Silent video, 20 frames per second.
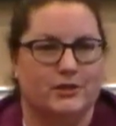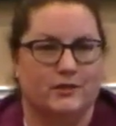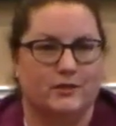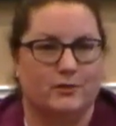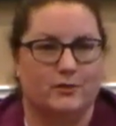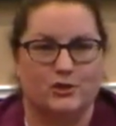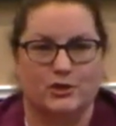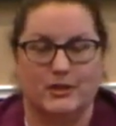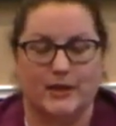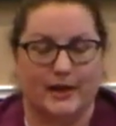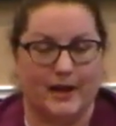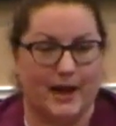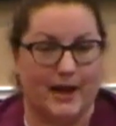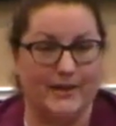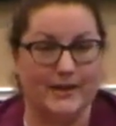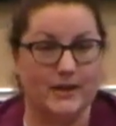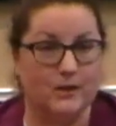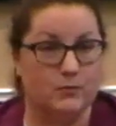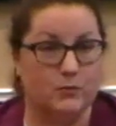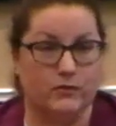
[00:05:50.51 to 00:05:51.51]
and they're just like, I
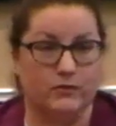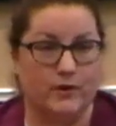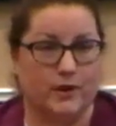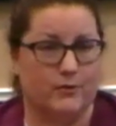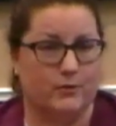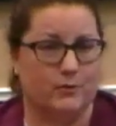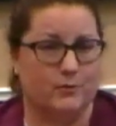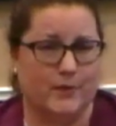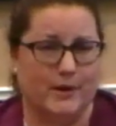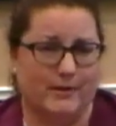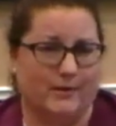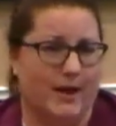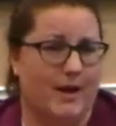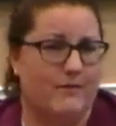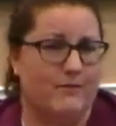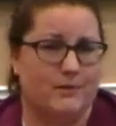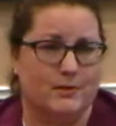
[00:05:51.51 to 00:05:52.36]
need to move on with my life.